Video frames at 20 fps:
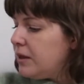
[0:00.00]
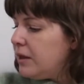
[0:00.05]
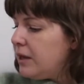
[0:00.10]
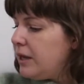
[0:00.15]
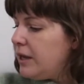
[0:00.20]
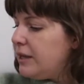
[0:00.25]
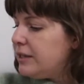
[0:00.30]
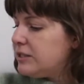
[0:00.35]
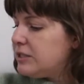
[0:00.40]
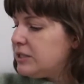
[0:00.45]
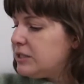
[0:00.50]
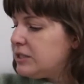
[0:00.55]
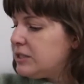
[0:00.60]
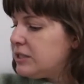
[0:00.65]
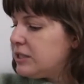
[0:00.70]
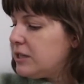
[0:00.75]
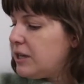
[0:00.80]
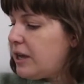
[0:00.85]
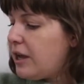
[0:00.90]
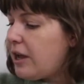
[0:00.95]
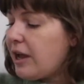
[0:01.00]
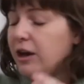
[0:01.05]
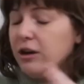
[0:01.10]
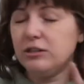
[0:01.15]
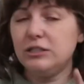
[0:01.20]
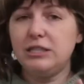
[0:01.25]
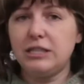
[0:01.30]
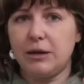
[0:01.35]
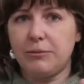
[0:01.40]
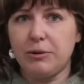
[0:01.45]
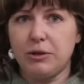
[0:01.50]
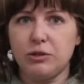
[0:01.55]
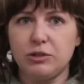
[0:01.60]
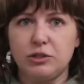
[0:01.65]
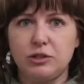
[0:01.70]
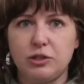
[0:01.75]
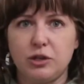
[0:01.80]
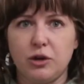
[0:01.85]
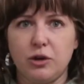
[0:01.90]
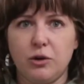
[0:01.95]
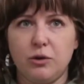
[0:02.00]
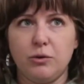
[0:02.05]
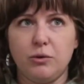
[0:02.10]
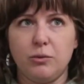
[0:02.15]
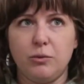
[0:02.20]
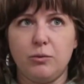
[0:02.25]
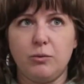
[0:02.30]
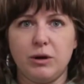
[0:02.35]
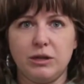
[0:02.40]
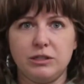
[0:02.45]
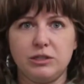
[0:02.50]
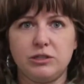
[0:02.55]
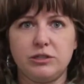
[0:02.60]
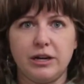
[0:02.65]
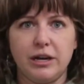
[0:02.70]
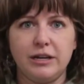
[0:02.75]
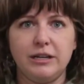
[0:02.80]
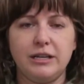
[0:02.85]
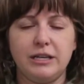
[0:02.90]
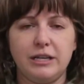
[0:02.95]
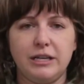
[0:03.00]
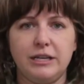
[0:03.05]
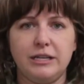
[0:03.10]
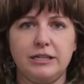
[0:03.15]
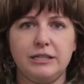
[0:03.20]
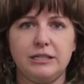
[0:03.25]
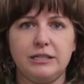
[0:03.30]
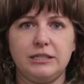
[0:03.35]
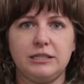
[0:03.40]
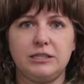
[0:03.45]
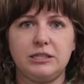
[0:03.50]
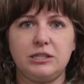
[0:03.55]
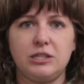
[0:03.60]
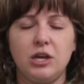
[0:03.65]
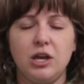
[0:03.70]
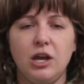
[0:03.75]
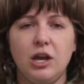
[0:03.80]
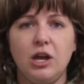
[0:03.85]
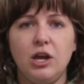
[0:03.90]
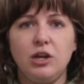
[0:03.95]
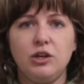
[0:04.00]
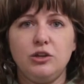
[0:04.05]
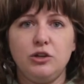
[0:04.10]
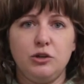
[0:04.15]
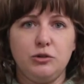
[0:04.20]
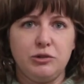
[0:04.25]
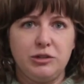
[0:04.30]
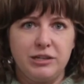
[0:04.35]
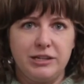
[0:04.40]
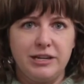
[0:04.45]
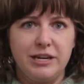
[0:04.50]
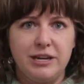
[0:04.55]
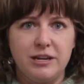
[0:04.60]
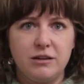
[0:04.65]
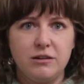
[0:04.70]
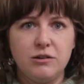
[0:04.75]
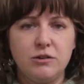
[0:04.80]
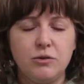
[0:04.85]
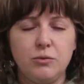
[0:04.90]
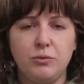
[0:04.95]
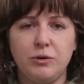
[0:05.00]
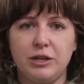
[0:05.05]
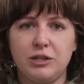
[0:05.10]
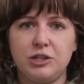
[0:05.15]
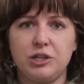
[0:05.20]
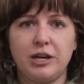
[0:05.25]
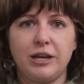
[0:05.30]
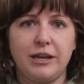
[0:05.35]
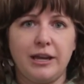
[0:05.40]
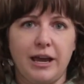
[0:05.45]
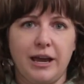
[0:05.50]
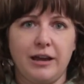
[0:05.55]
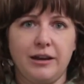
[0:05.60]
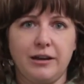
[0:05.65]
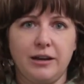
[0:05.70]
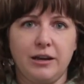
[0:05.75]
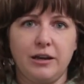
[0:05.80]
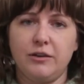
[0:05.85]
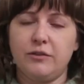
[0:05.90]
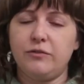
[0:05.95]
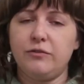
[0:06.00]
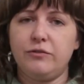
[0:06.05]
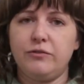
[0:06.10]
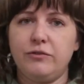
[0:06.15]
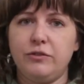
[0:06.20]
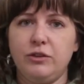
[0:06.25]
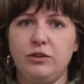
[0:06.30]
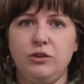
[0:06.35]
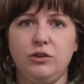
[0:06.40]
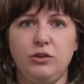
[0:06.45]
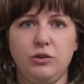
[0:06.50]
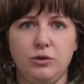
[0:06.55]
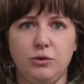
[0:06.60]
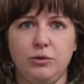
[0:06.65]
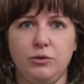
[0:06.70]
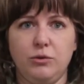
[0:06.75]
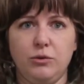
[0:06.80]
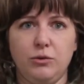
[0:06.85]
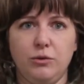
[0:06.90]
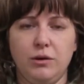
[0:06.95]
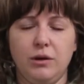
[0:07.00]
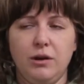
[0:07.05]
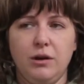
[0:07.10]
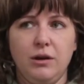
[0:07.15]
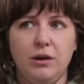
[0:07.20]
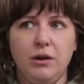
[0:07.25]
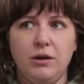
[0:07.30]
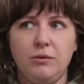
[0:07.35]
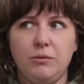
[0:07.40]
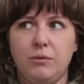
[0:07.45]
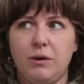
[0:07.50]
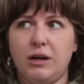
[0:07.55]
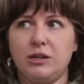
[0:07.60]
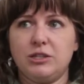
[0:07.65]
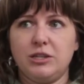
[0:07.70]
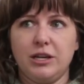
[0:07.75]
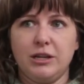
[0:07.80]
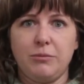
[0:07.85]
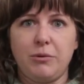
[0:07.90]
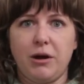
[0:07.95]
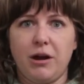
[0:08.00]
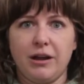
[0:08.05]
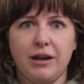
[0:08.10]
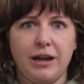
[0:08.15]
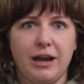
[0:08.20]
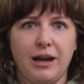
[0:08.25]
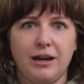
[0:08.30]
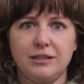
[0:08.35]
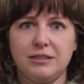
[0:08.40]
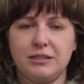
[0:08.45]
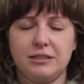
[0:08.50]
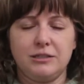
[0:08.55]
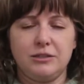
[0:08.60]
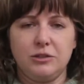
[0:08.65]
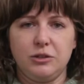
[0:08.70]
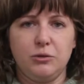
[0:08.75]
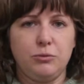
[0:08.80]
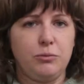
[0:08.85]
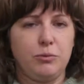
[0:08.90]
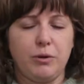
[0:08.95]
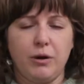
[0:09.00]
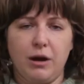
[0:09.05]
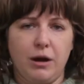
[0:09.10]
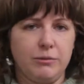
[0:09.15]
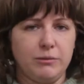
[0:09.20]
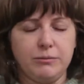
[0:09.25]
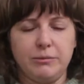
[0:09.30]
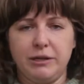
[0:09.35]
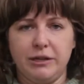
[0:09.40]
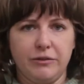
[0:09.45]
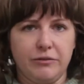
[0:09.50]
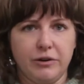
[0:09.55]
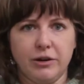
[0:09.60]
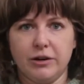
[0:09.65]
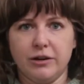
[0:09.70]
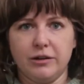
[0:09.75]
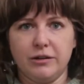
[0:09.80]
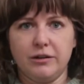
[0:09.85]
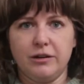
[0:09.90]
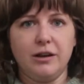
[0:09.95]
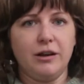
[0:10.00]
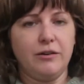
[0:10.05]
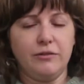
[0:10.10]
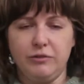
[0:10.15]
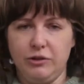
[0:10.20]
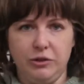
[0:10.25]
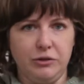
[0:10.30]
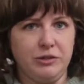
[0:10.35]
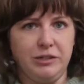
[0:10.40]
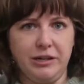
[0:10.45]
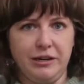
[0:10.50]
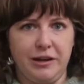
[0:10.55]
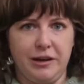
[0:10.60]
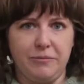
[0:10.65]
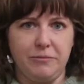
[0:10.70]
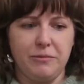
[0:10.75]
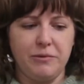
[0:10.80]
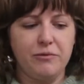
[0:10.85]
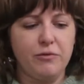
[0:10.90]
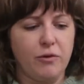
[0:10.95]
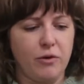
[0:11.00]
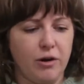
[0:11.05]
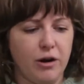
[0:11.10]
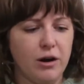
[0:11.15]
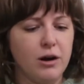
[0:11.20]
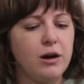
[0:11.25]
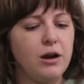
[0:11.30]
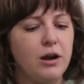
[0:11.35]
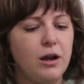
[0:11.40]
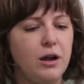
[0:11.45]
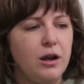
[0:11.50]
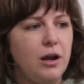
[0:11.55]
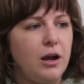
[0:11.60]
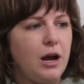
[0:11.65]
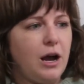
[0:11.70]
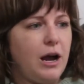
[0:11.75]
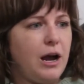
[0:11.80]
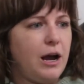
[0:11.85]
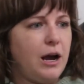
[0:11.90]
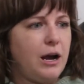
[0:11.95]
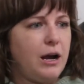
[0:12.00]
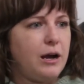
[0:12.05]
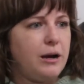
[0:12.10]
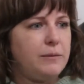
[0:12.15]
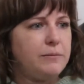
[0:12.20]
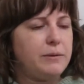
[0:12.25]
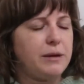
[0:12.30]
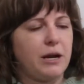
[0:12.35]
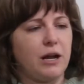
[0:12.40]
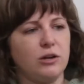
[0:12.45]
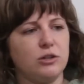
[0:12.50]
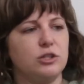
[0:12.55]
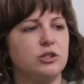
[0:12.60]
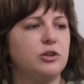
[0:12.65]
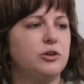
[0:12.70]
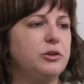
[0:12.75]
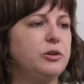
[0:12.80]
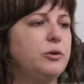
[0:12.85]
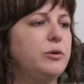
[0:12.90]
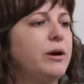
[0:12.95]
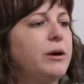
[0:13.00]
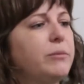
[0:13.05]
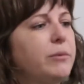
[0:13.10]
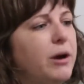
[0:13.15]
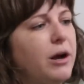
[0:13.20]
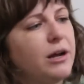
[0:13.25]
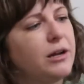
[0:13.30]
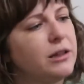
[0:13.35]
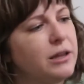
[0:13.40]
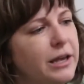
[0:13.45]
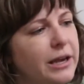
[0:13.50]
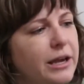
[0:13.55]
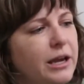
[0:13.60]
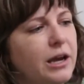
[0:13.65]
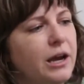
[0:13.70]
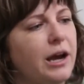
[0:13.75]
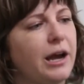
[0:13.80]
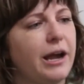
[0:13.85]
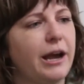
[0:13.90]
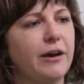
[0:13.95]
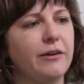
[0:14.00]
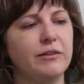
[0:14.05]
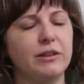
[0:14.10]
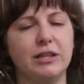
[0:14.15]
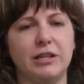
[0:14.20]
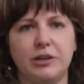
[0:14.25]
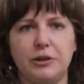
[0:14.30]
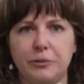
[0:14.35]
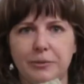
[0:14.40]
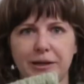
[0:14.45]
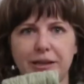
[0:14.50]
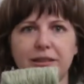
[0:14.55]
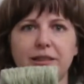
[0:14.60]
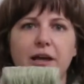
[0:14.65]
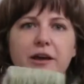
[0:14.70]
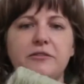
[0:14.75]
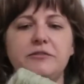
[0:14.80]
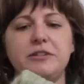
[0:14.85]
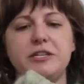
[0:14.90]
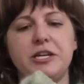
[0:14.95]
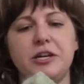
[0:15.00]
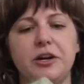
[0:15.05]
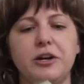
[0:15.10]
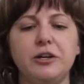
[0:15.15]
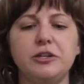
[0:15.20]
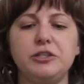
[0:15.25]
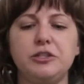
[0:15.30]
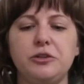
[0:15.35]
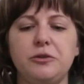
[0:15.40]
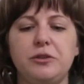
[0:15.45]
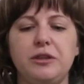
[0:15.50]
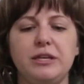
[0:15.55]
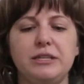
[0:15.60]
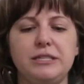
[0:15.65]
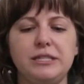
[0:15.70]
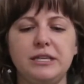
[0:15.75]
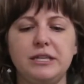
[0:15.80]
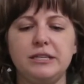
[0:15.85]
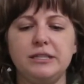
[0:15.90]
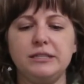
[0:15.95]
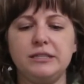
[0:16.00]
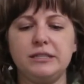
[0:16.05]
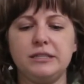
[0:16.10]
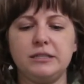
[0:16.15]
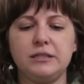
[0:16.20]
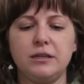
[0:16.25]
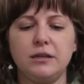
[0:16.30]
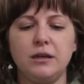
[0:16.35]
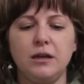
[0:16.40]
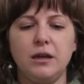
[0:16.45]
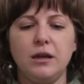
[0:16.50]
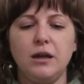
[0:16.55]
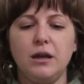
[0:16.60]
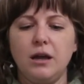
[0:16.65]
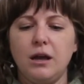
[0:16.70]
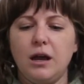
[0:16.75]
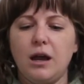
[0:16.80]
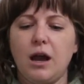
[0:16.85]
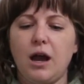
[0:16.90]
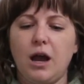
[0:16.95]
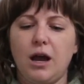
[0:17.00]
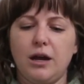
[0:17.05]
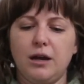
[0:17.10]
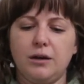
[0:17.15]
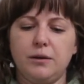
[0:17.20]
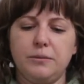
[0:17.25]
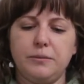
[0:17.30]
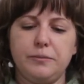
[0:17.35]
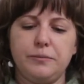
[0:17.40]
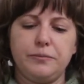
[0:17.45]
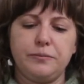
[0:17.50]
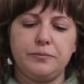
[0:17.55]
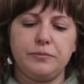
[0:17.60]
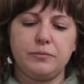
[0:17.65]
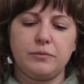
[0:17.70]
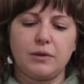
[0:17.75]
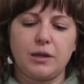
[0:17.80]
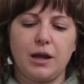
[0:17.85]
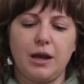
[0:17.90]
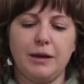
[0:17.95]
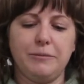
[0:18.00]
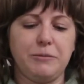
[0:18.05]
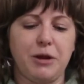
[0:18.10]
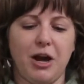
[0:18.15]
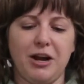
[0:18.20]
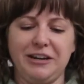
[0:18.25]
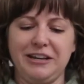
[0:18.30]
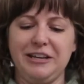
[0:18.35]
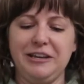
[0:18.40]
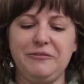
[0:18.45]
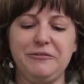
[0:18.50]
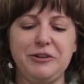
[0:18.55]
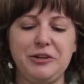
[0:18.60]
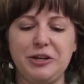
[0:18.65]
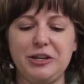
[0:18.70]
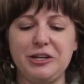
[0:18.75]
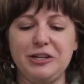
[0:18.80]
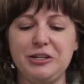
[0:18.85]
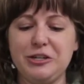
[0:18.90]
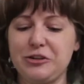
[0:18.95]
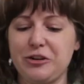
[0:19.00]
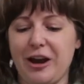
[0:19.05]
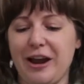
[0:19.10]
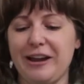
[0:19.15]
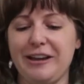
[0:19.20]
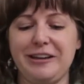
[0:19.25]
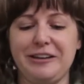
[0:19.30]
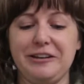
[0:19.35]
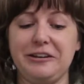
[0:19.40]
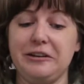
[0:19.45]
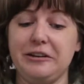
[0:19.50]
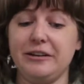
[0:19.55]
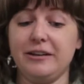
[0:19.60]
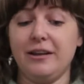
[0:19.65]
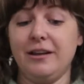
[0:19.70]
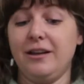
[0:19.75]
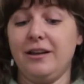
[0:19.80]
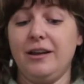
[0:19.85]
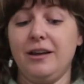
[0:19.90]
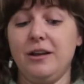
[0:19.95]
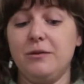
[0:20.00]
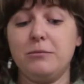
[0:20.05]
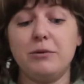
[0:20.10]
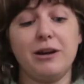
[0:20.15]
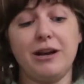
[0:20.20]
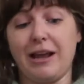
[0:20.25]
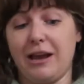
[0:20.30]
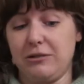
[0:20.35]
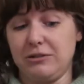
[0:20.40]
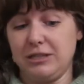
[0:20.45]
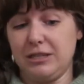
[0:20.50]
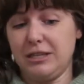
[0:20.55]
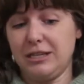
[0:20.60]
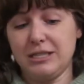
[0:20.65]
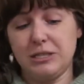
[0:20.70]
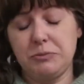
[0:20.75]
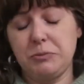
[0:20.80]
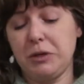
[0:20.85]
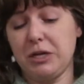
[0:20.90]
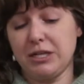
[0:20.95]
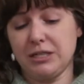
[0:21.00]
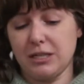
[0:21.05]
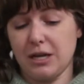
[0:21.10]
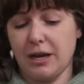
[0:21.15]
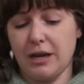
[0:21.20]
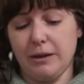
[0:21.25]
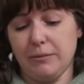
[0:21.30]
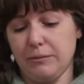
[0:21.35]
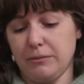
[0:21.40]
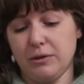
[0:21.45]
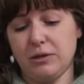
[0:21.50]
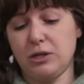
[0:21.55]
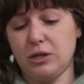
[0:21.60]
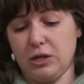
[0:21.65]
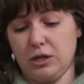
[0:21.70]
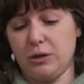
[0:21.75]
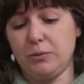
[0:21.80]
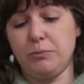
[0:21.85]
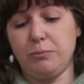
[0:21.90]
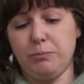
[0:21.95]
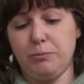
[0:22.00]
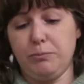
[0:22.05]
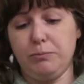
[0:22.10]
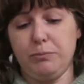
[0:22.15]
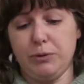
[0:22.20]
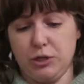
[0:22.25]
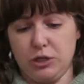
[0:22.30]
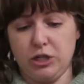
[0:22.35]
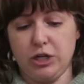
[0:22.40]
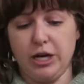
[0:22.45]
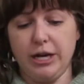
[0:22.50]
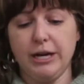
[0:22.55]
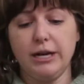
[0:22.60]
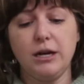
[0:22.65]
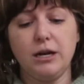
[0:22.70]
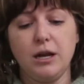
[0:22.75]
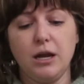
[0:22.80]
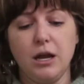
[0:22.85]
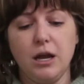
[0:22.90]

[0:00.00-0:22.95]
It's held double. So one strand is Nutiden, which again, if you watch any podcasts, you probably have heard of Nutiden before. But I'll show you. I brought, like, I have a little bit left here. So this is, I'm not even going to try and pronounce this because I'm going to butcher it.